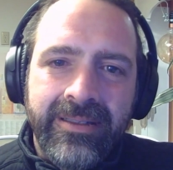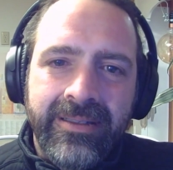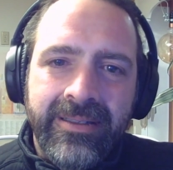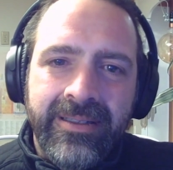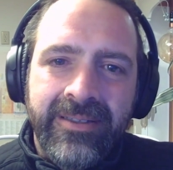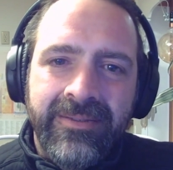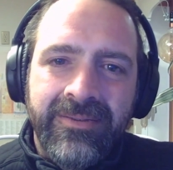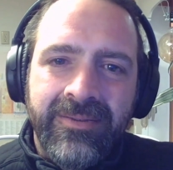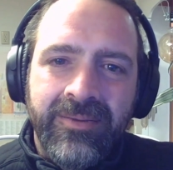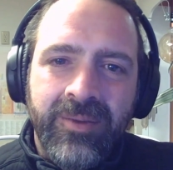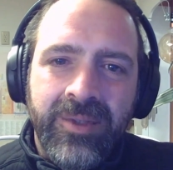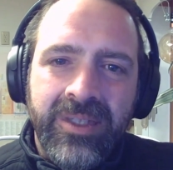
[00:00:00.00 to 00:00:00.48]

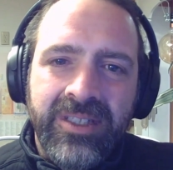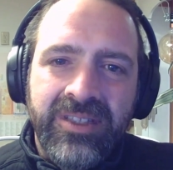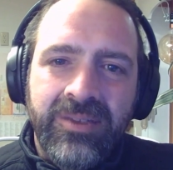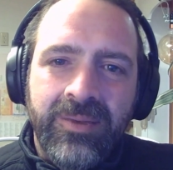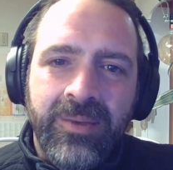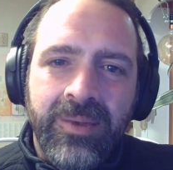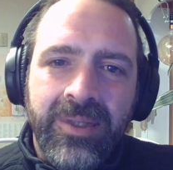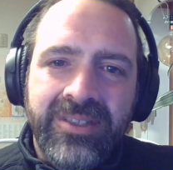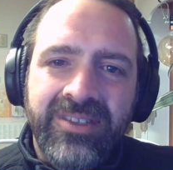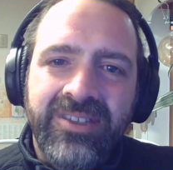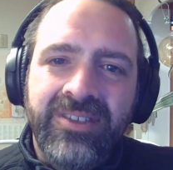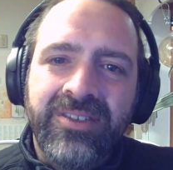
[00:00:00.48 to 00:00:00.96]
If once
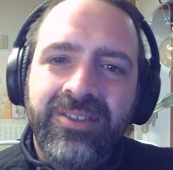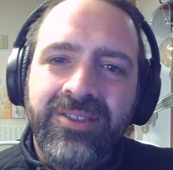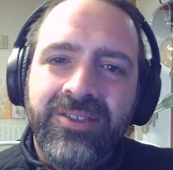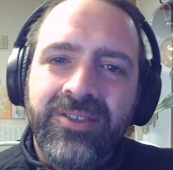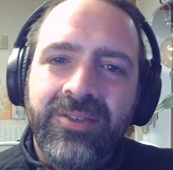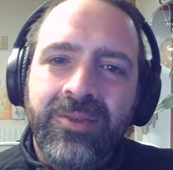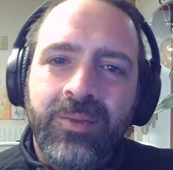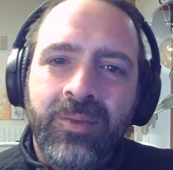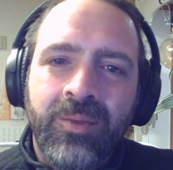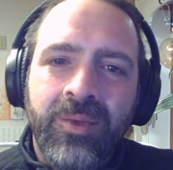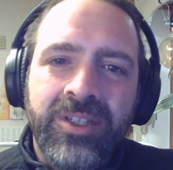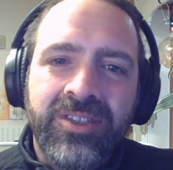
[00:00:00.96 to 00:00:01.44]

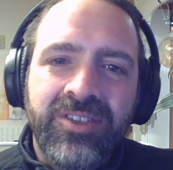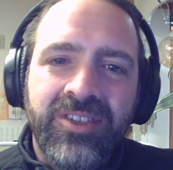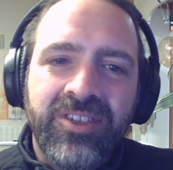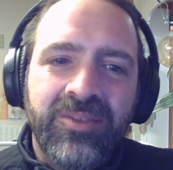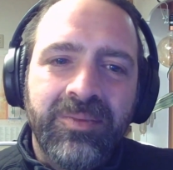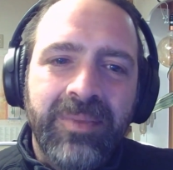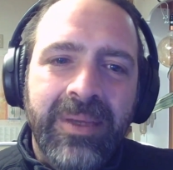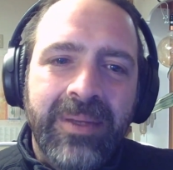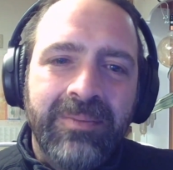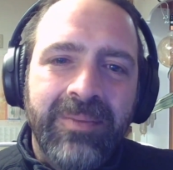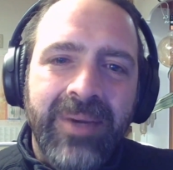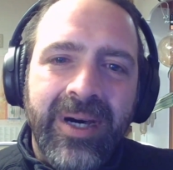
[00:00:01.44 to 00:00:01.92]
it's
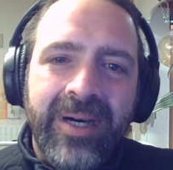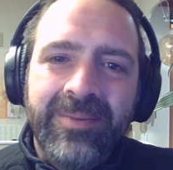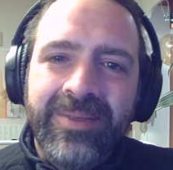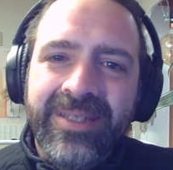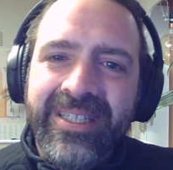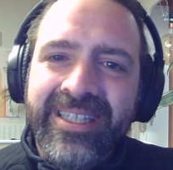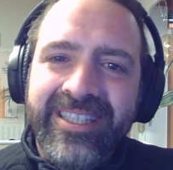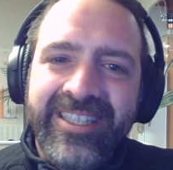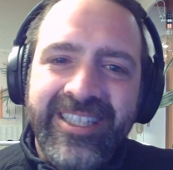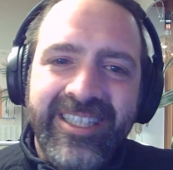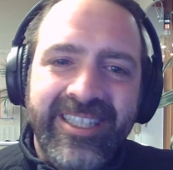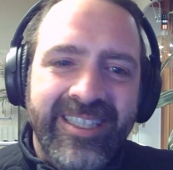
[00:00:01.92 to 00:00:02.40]
been
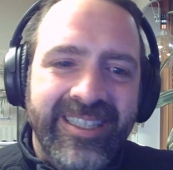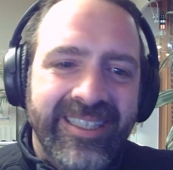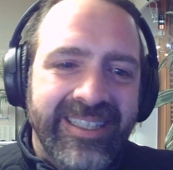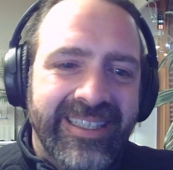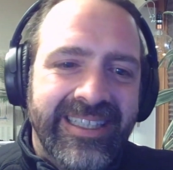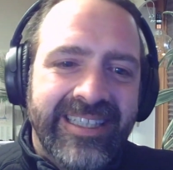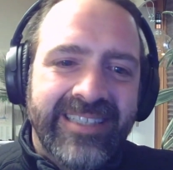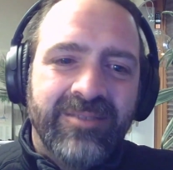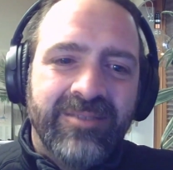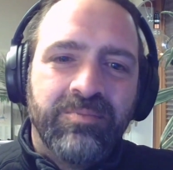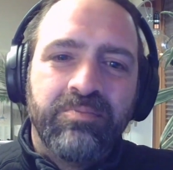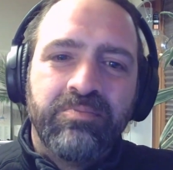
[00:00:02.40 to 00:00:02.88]
published,
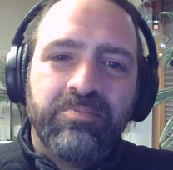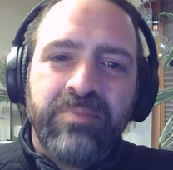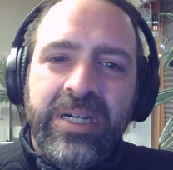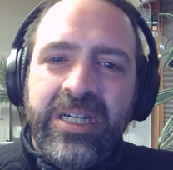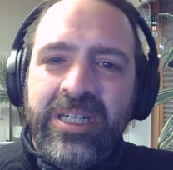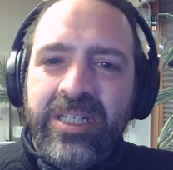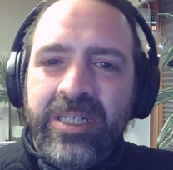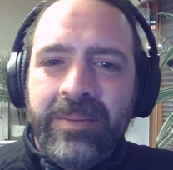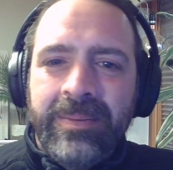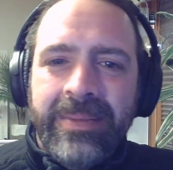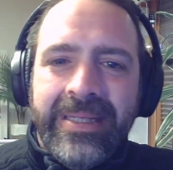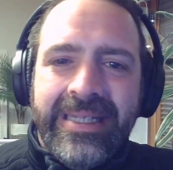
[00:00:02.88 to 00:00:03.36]
it's
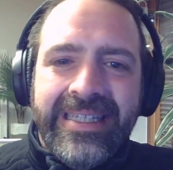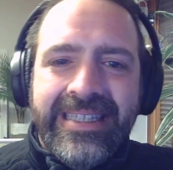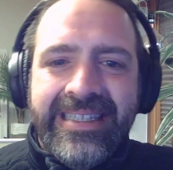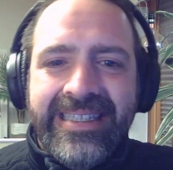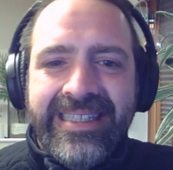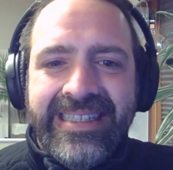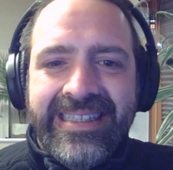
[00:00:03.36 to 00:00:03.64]
permanent.